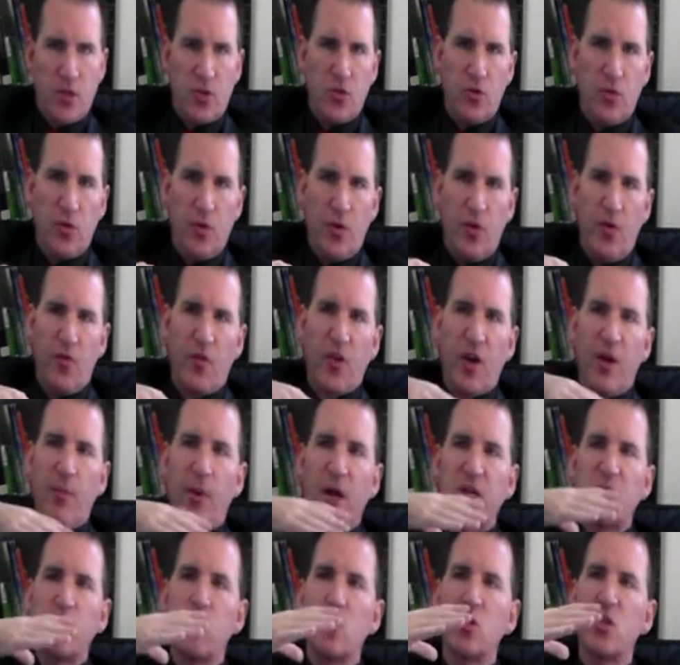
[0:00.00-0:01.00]
So you've got a
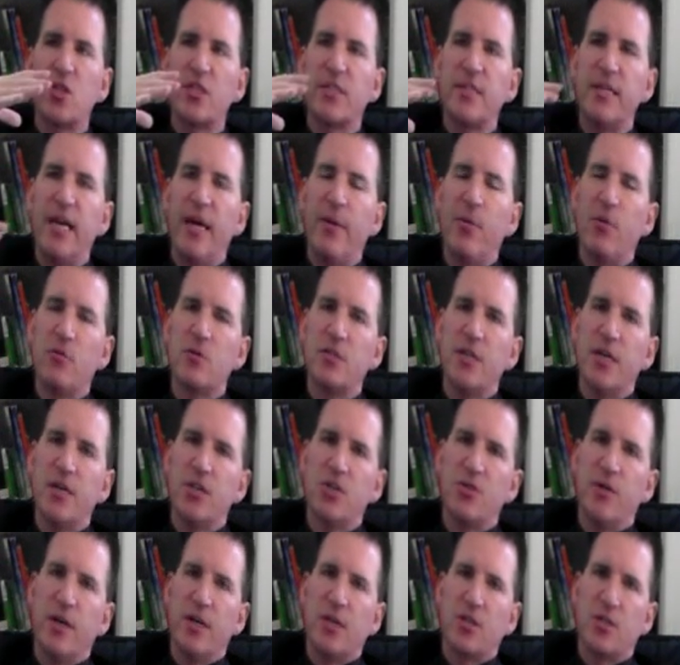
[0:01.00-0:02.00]
much more stable
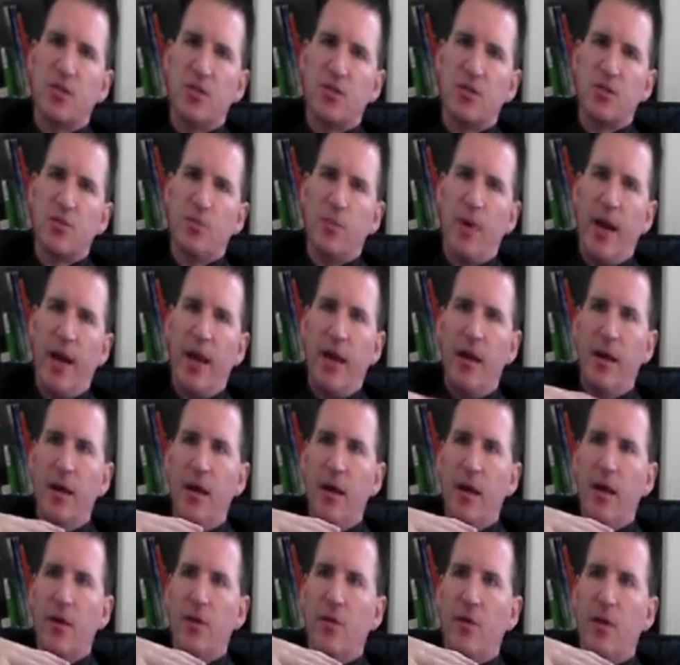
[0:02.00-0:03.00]
situation. So money,
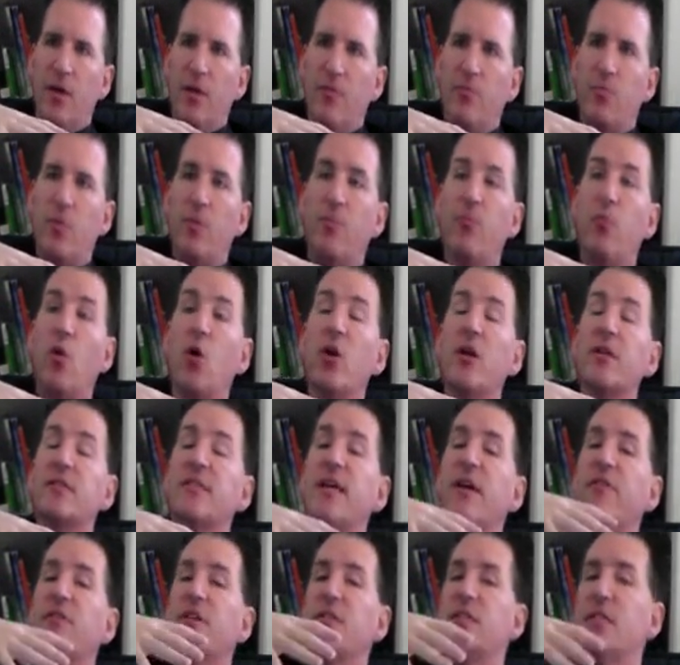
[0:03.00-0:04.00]

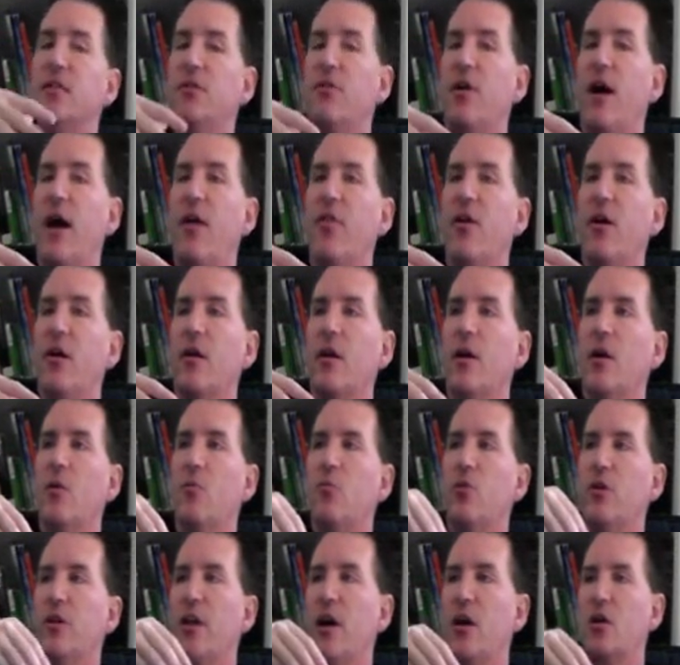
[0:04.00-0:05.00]
productivity rather,
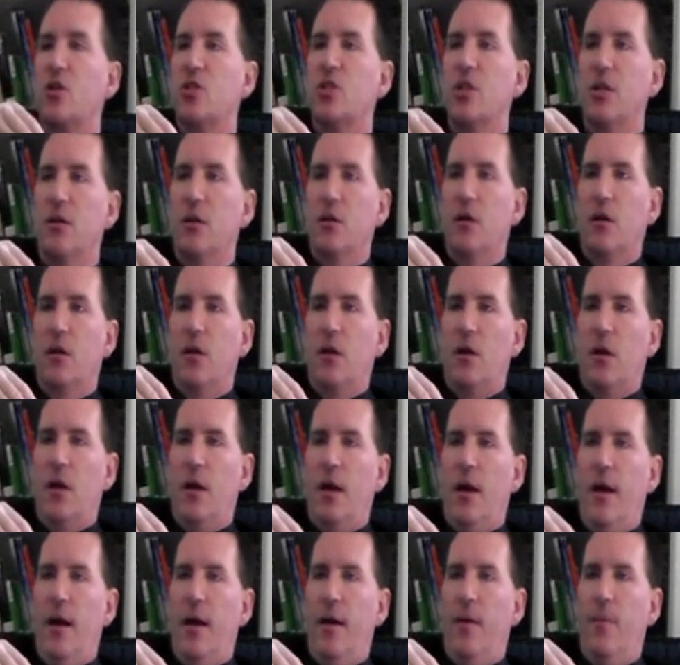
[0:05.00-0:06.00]
production,
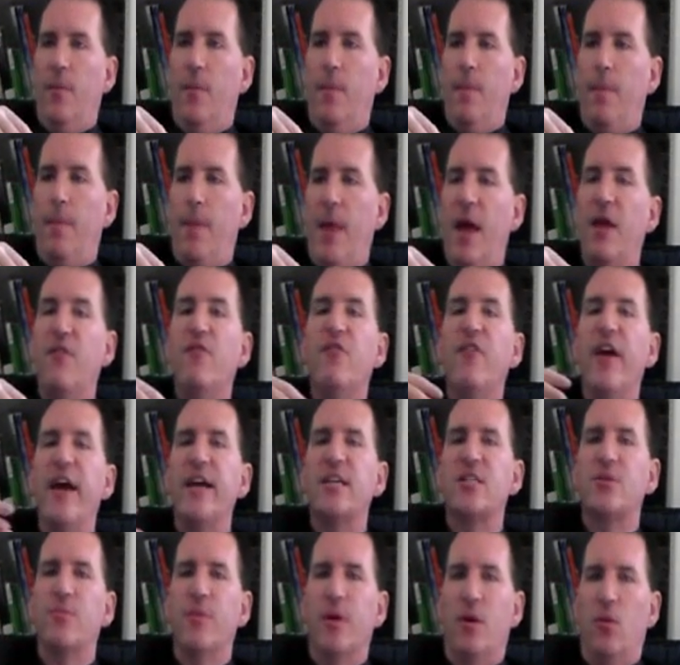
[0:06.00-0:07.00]

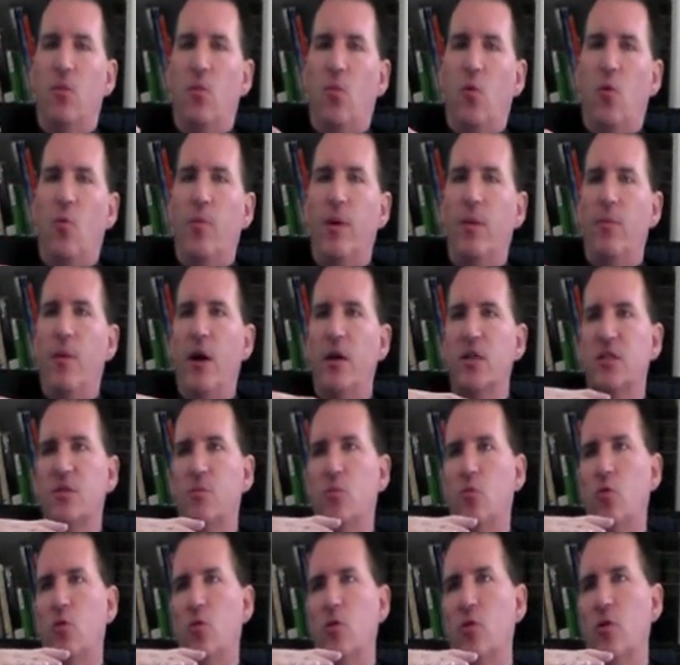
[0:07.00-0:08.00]
investment will be
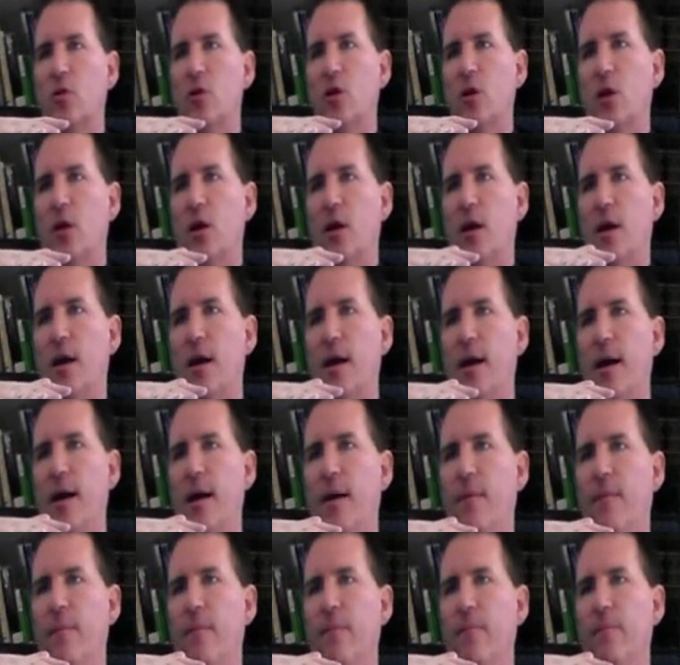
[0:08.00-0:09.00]
much more
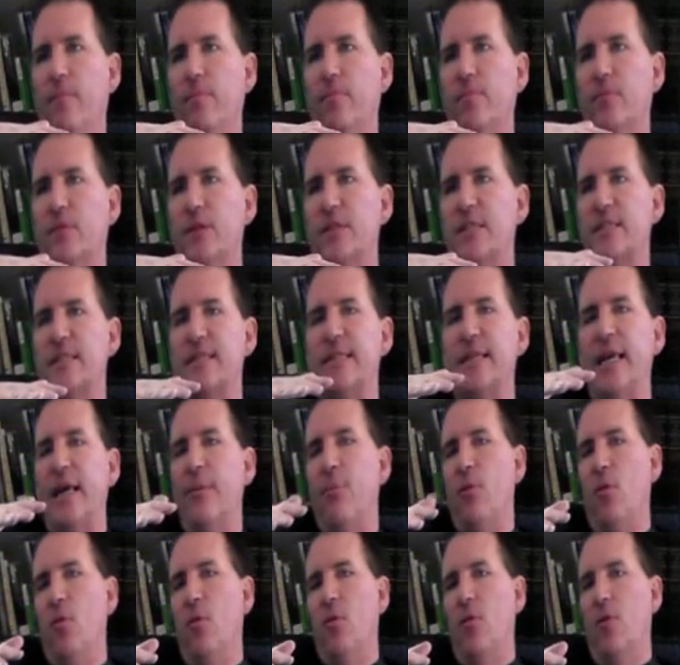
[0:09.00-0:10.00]

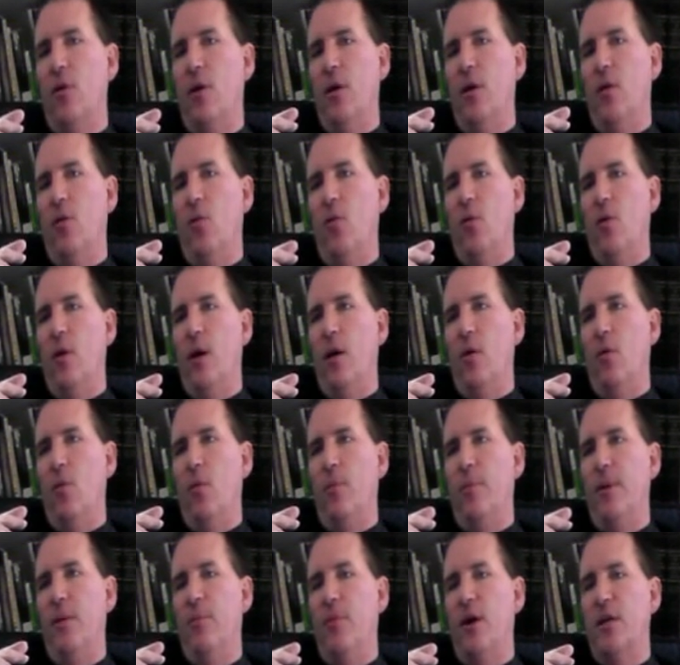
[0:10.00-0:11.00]
stable. It
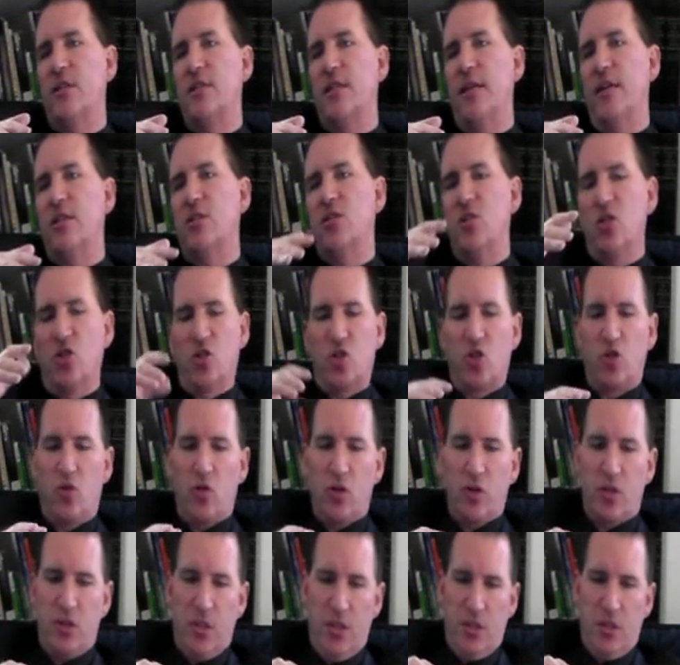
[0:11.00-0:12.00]
will be much less
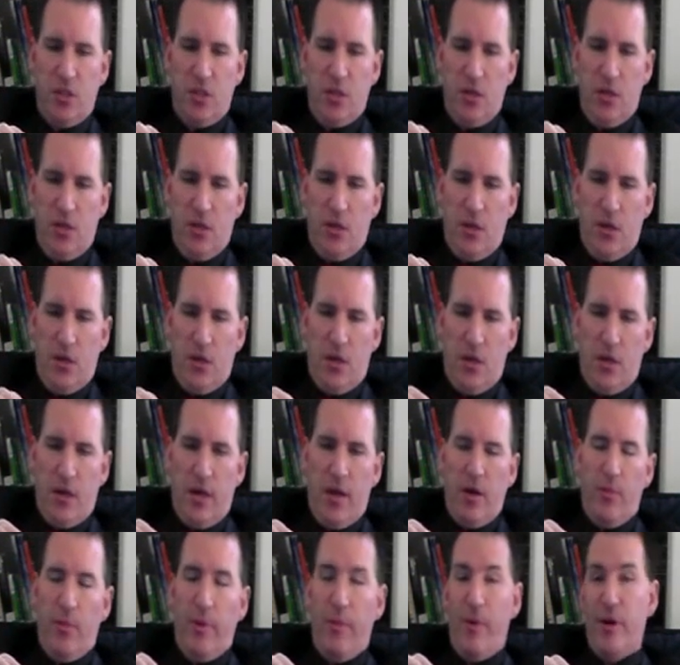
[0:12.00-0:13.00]
distorted,
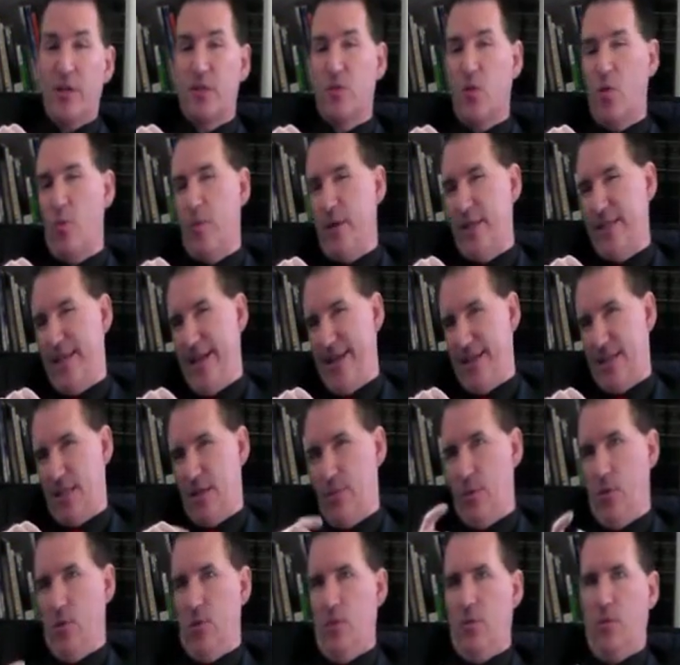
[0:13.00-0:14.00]
and it'll be much more
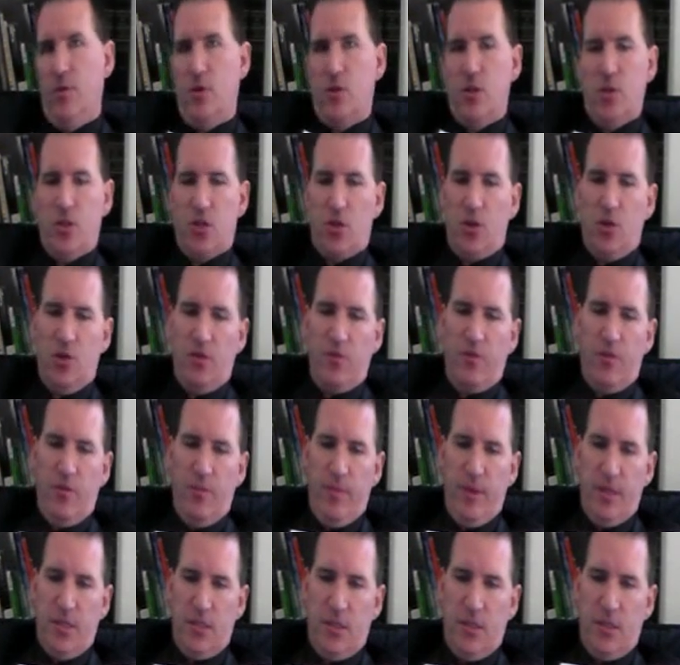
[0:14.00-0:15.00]
predictable, which is good
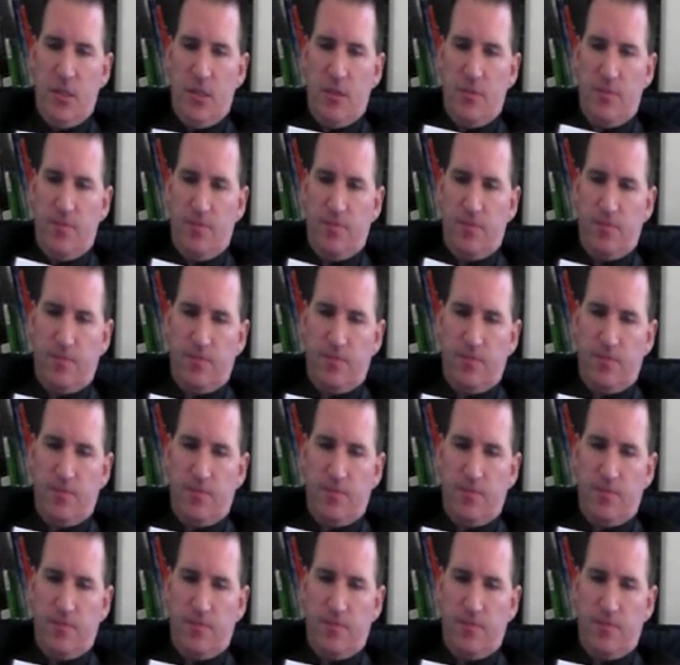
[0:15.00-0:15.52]
for business.